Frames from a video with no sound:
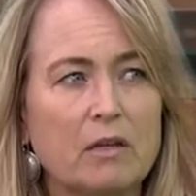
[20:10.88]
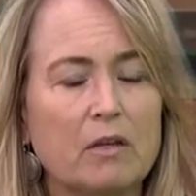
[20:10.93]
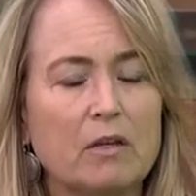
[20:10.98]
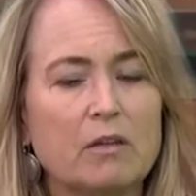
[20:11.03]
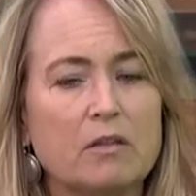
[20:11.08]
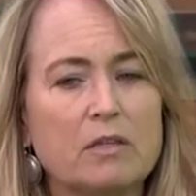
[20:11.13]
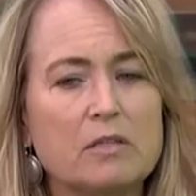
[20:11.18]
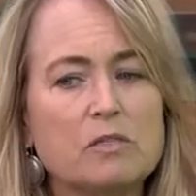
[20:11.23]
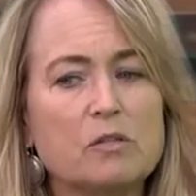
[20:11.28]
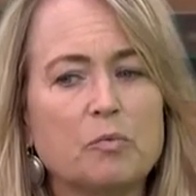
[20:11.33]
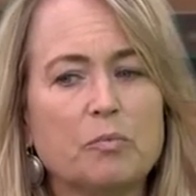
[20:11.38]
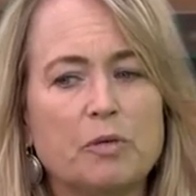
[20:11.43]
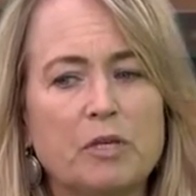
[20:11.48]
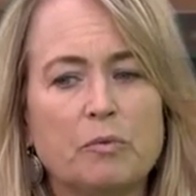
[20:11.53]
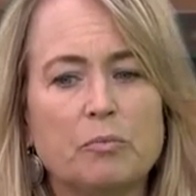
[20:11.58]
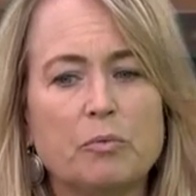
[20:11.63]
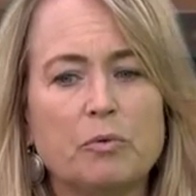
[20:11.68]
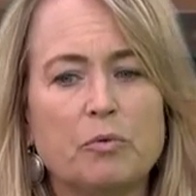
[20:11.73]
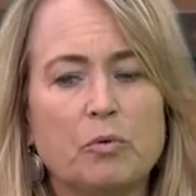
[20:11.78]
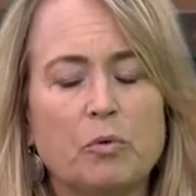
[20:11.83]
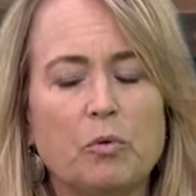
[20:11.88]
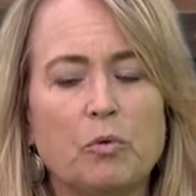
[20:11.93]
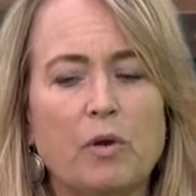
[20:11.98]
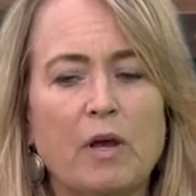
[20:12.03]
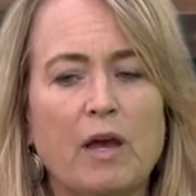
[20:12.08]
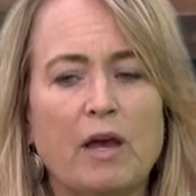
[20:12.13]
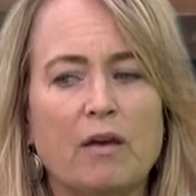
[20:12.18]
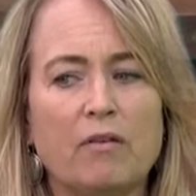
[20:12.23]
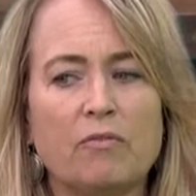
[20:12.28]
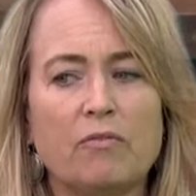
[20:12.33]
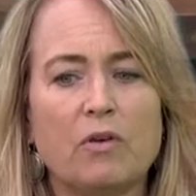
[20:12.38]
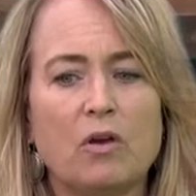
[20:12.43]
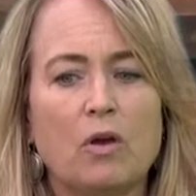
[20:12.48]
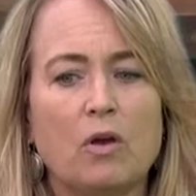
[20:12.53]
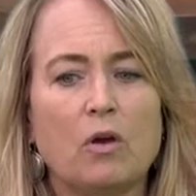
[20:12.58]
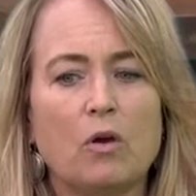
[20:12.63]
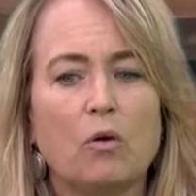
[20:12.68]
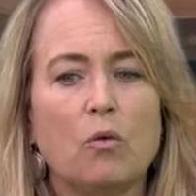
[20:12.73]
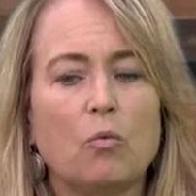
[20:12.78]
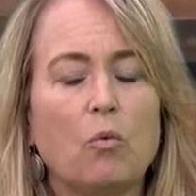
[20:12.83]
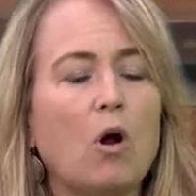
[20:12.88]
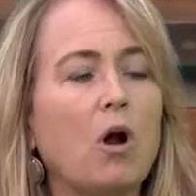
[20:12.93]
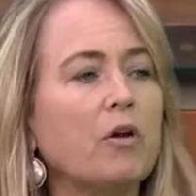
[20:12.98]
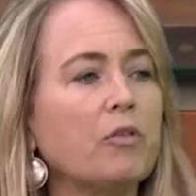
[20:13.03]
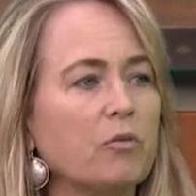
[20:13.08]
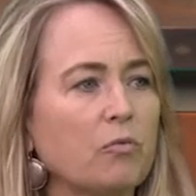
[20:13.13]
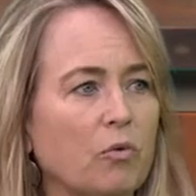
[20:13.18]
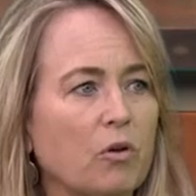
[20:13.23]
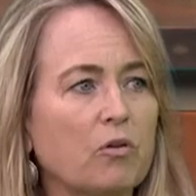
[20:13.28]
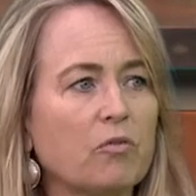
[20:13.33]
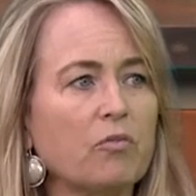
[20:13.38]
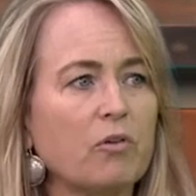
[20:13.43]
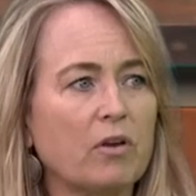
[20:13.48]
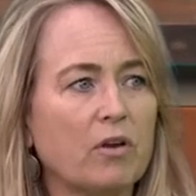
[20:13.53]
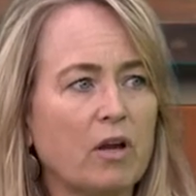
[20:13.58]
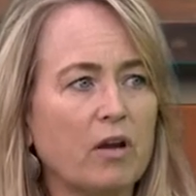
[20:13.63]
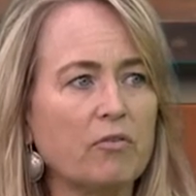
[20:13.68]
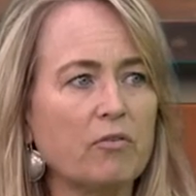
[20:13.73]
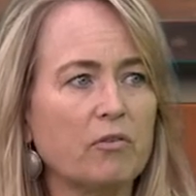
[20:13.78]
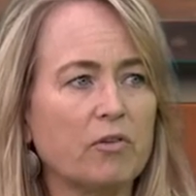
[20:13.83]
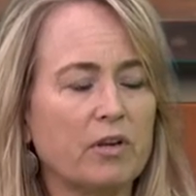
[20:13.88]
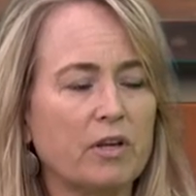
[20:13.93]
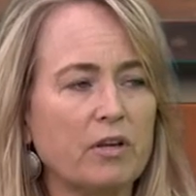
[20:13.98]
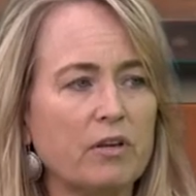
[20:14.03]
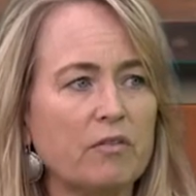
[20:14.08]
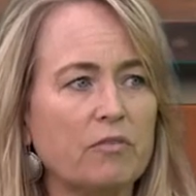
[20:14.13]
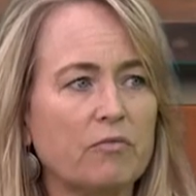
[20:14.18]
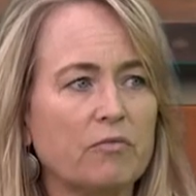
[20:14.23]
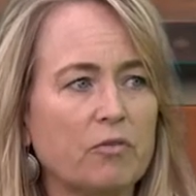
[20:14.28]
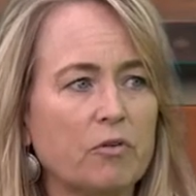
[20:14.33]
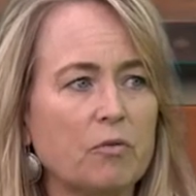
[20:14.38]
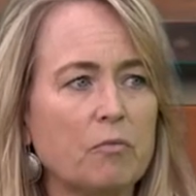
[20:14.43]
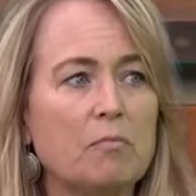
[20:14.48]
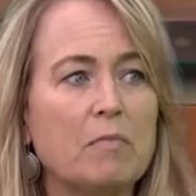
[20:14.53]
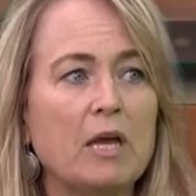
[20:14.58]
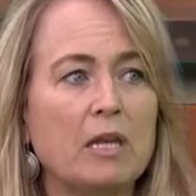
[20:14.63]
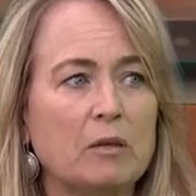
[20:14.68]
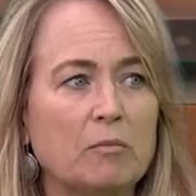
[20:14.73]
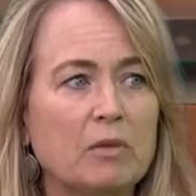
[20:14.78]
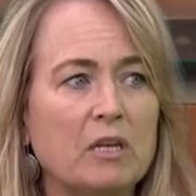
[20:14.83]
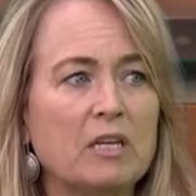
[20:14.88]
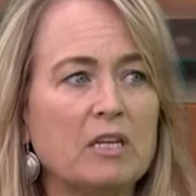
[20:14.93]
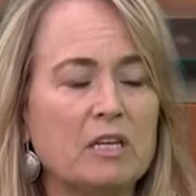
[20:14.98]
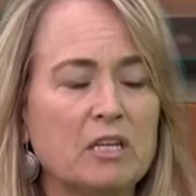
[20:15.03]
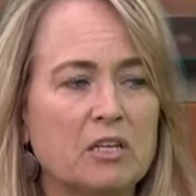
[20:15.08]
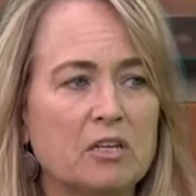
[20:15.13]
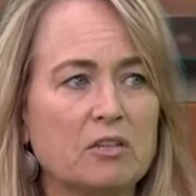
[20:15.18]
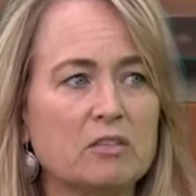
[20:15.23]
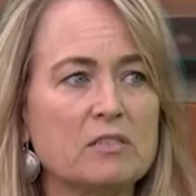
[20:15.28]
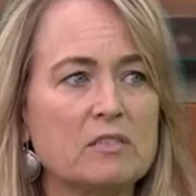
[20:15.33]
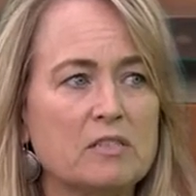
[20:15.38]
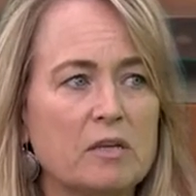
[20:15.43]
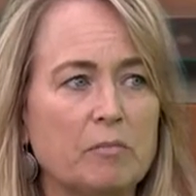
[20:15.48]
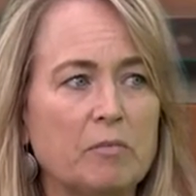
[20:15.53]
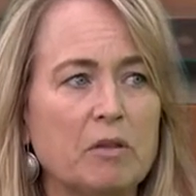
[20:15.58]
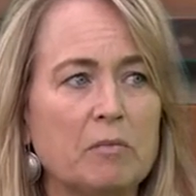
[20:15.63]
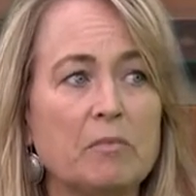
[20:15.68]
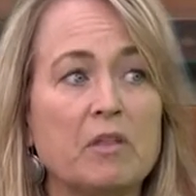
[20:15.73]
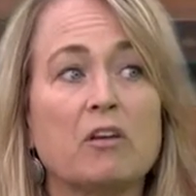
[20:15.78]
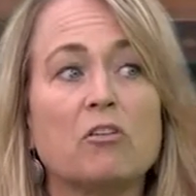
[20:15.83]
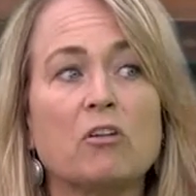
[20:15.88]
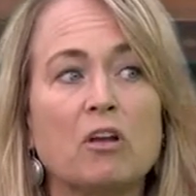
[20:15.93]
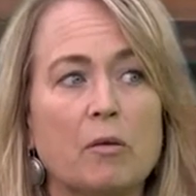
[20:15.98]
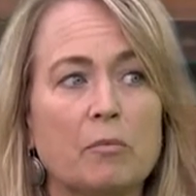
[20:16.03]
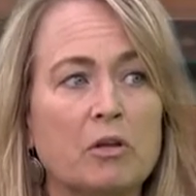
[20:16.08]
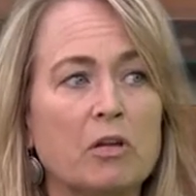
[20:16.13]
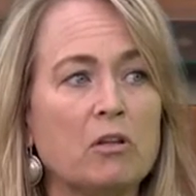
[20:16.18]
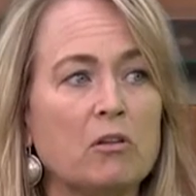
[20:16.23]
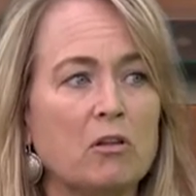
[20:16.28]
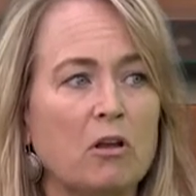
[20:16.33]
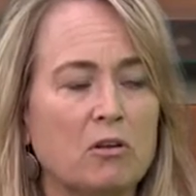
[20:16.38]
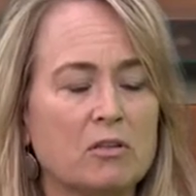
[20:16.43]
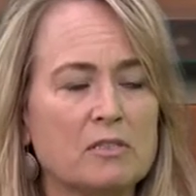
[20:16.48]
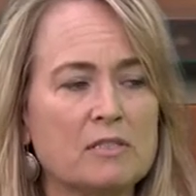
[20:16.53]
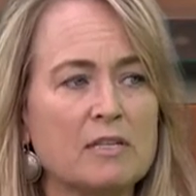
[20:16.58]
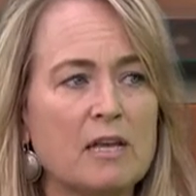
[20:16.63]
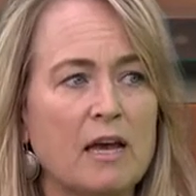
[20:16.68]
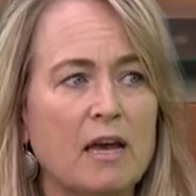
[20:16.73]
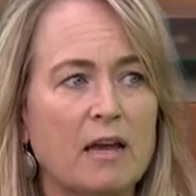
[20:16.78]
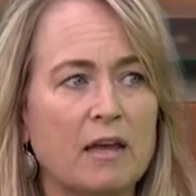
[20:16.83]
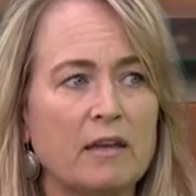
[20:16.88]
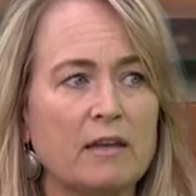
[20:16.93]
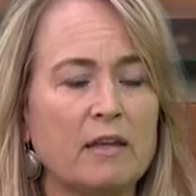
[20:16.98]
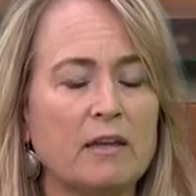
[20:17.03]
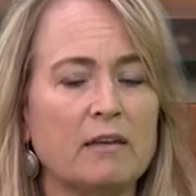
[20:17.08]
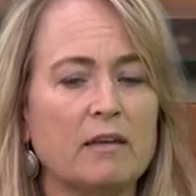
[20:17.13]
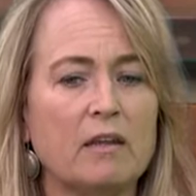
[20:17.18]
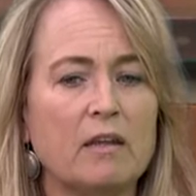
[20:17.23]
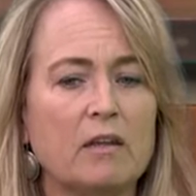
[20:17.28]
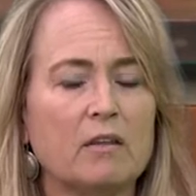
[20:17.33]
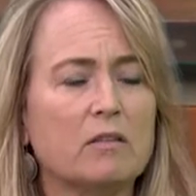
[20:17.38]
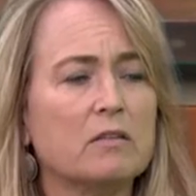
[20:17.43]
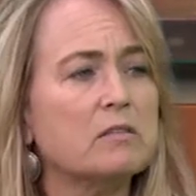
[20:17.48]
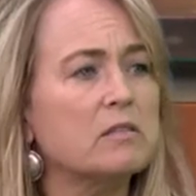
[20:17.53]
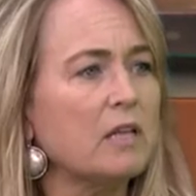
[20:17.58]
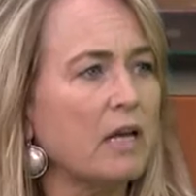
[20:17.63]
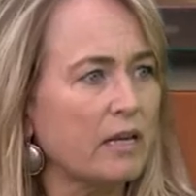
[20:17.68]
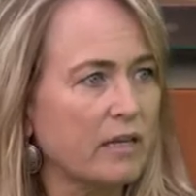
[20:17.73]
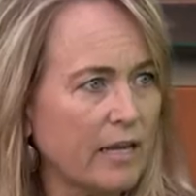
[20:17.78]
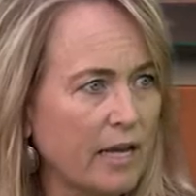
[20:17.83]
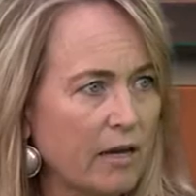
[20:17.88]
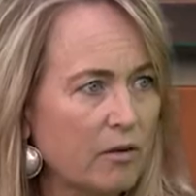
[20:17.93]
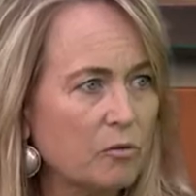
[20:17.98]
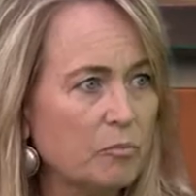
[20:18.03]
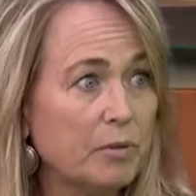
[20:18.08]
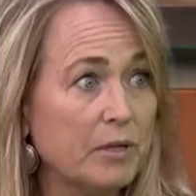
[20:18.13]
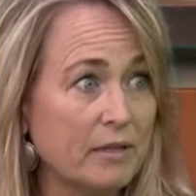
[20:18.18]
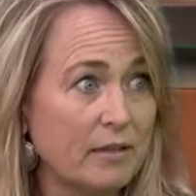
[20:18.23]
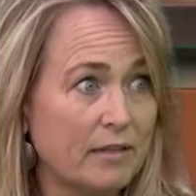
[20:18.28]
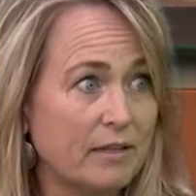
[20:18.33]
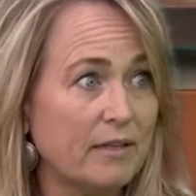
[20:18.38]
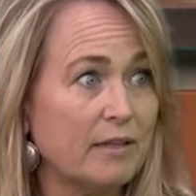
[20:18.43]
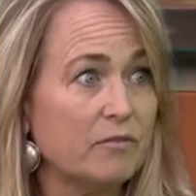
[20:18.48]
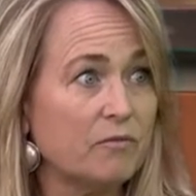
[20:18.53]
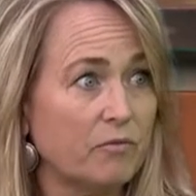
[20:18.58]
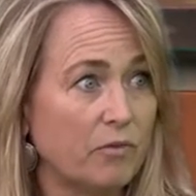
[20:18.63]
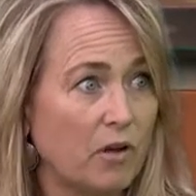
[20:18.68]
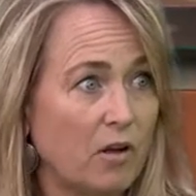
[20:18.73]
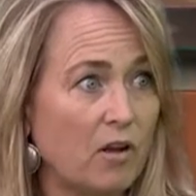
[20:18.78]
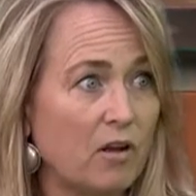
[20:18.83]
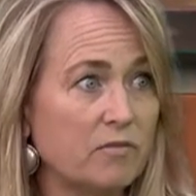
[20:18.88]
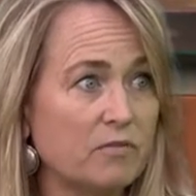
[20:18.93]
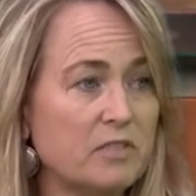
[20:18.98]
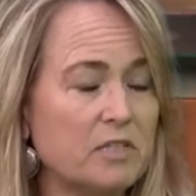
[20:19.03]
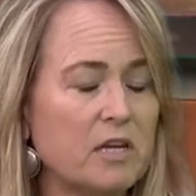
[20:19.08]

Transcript: These are people who have walked the road of recovery for many, many years, some of them that are coming alongside, and there's a lot of accountability involved.